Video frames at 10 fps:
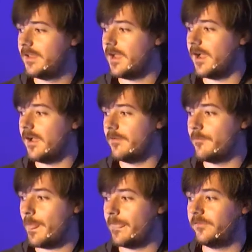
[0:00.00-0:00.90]

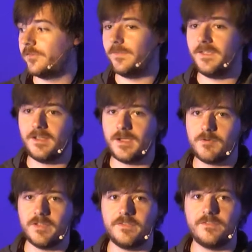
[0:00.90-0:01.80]
Um, so then I
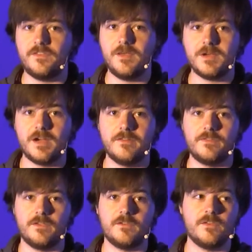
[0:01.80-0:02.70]
brought this same kind of
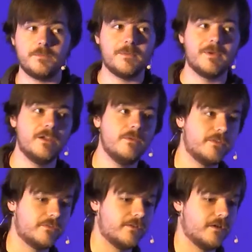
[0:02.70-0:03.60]
thing, except on my own
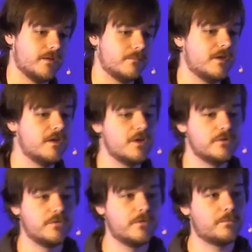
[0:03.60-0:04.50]
this time,
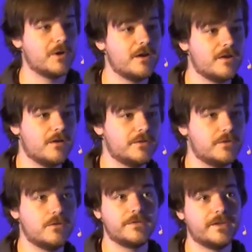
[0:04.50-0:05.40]
to this product called
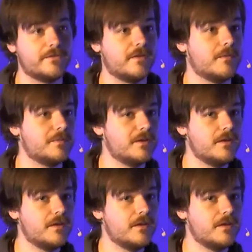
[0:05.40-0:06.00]
Google Desktop.